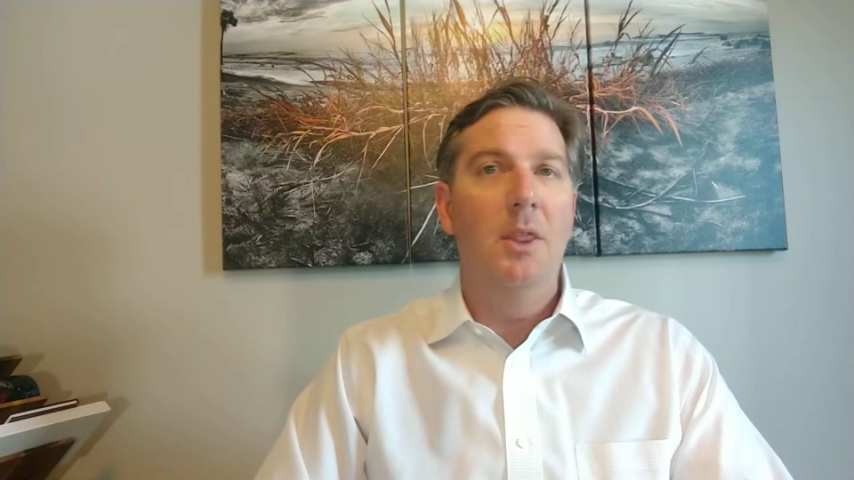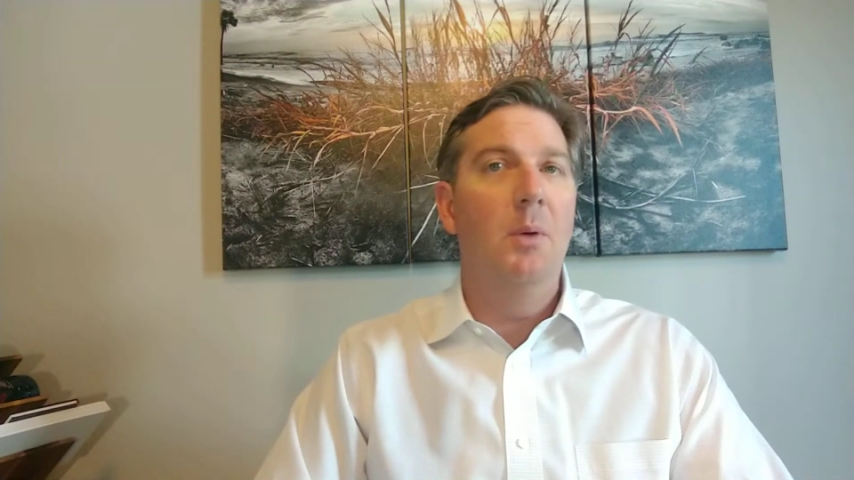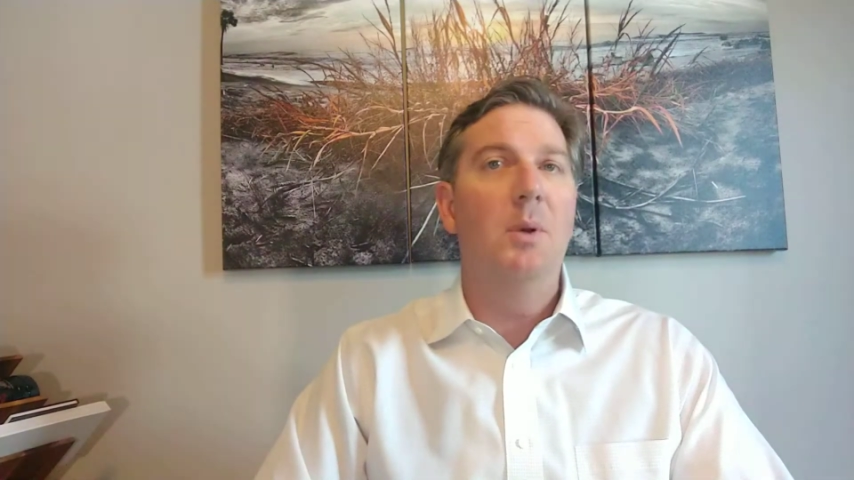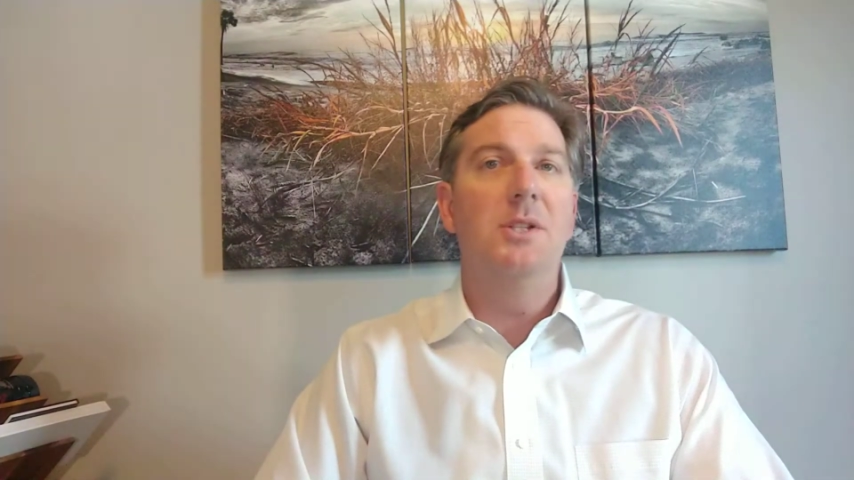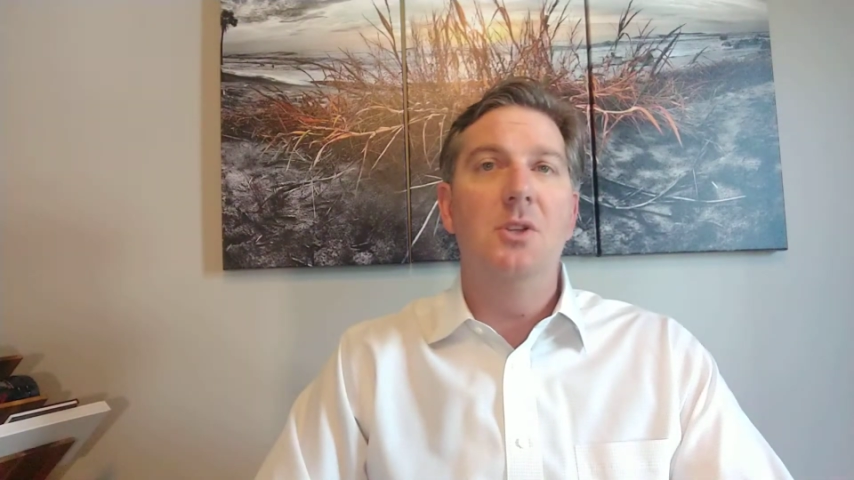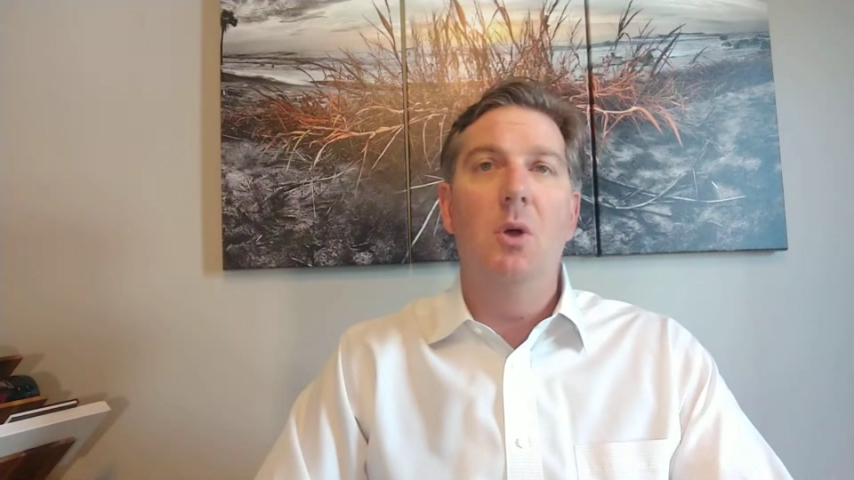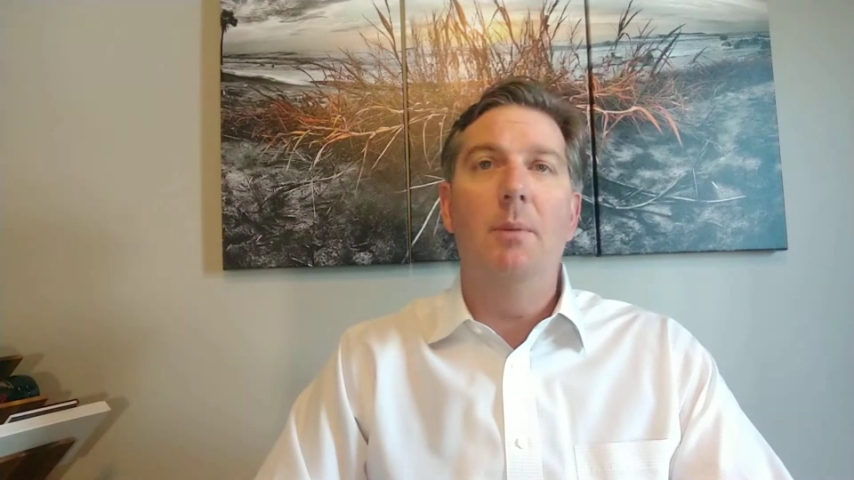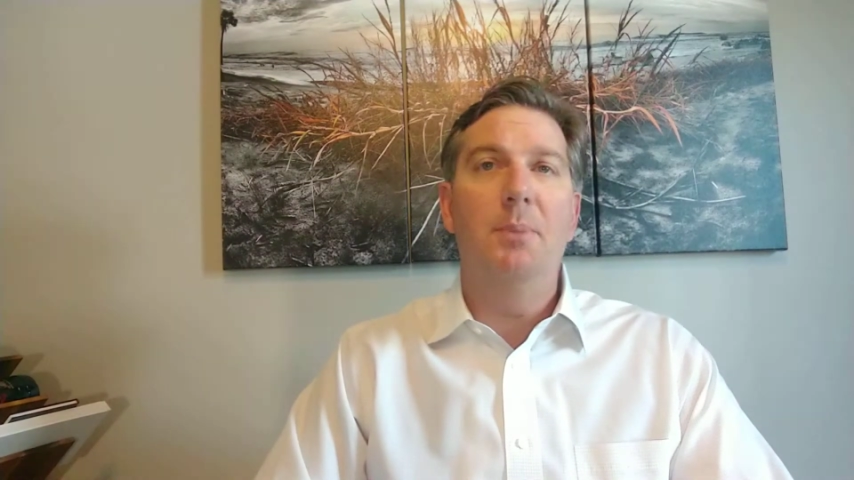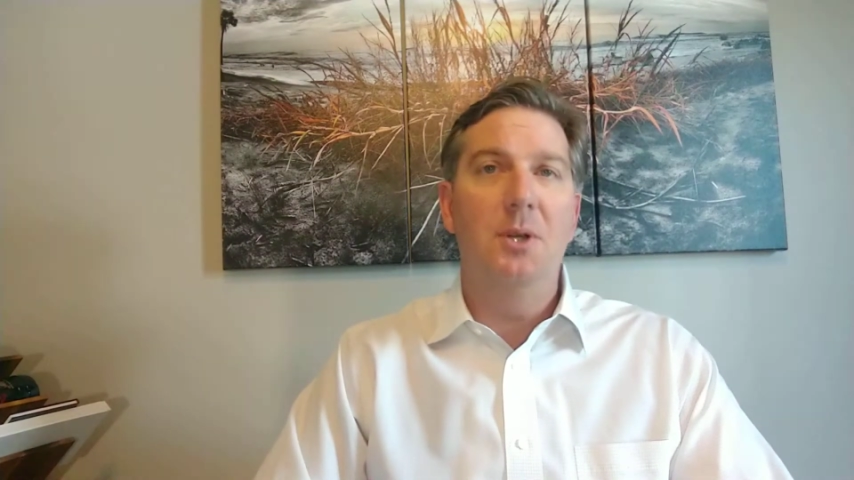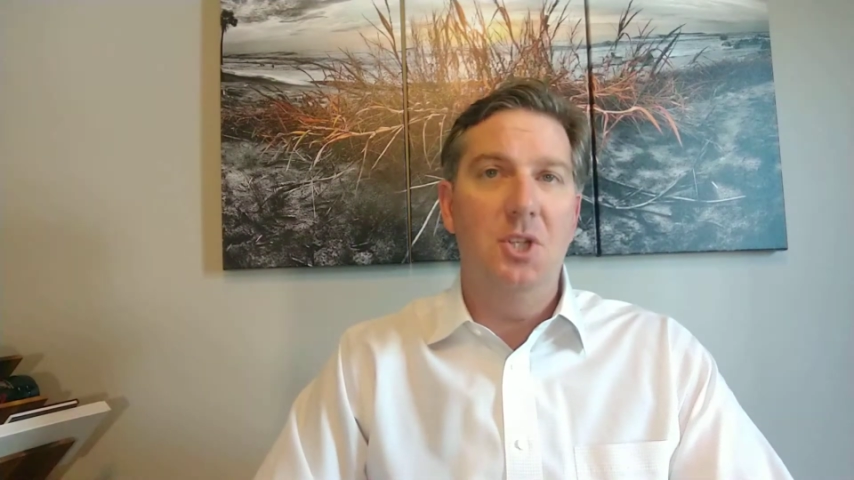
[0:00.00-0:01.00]
there was
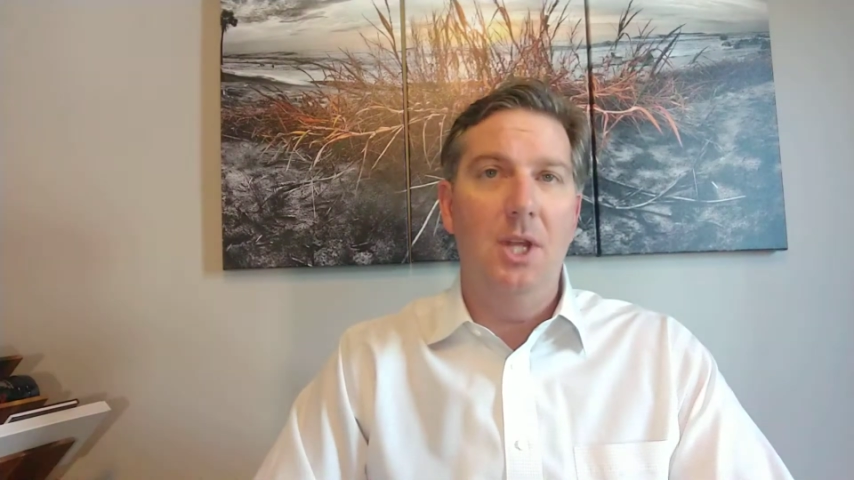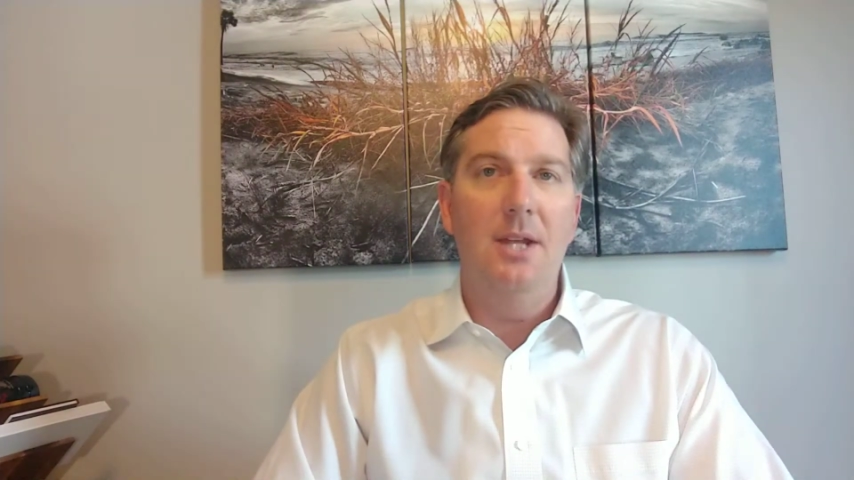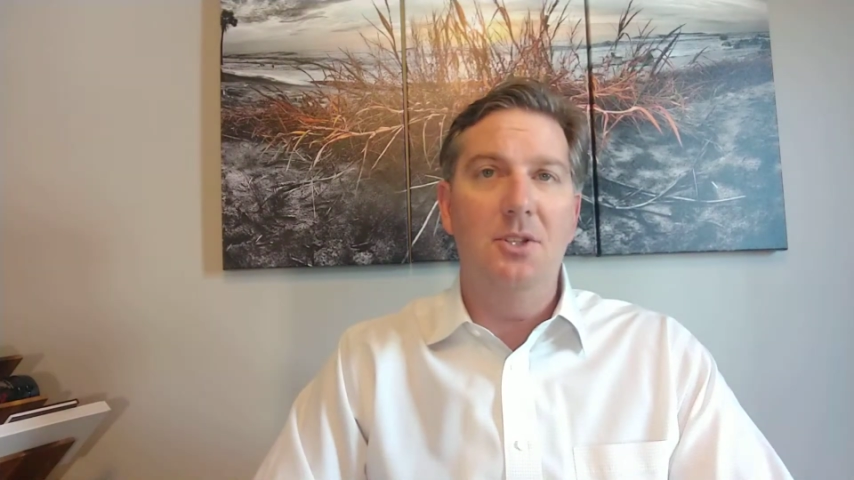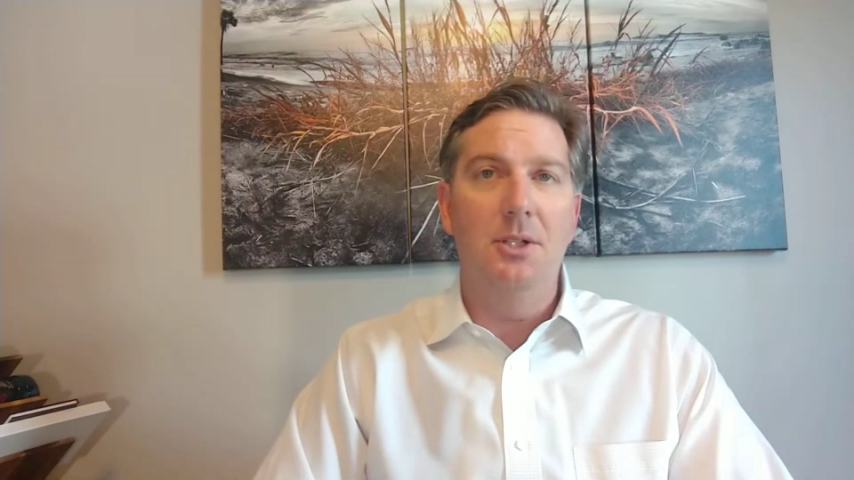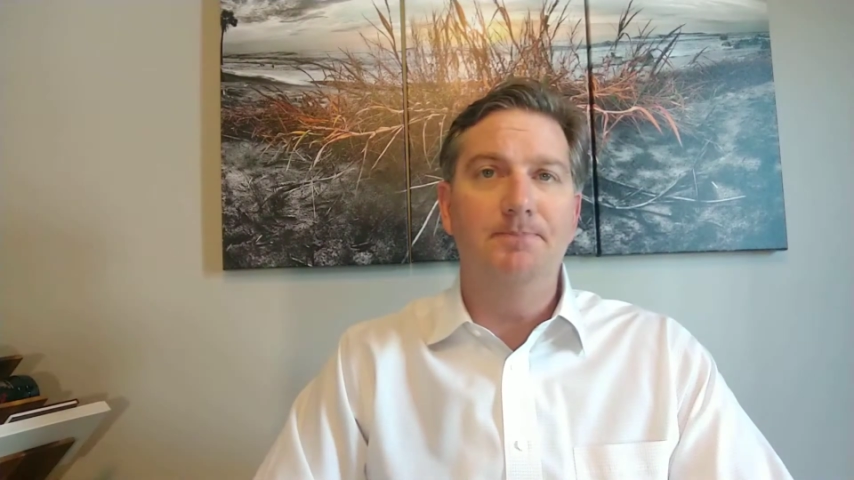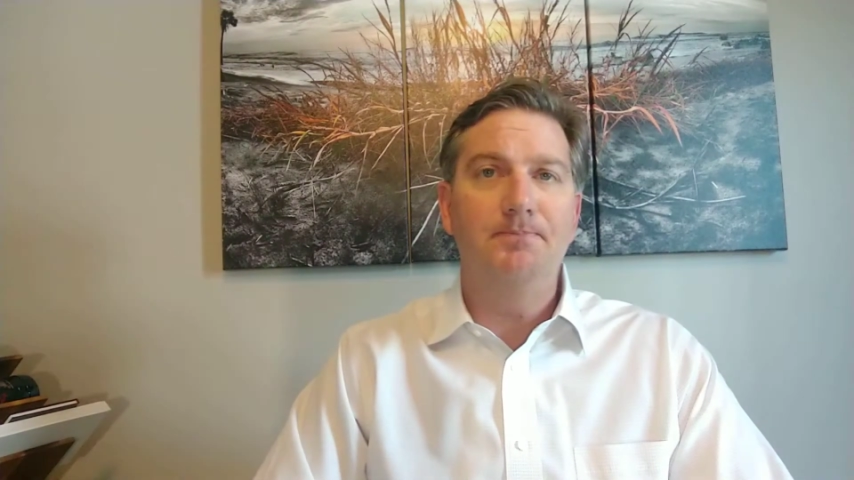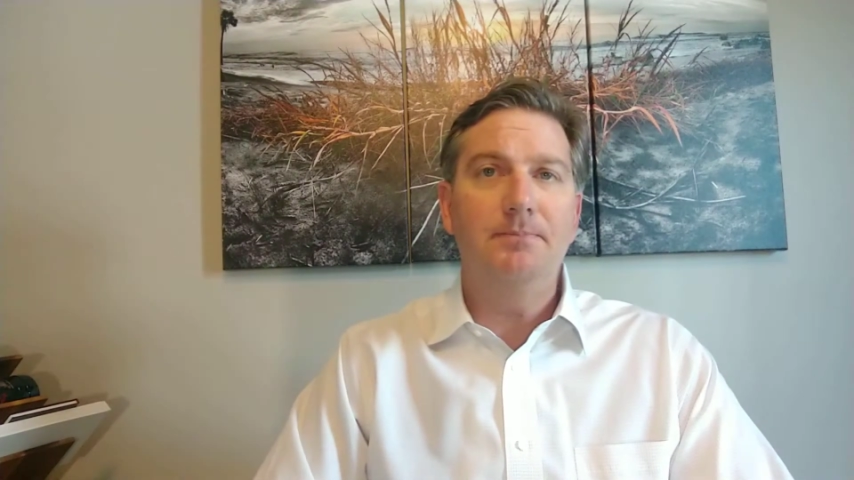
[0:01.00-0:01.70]
no appreciation.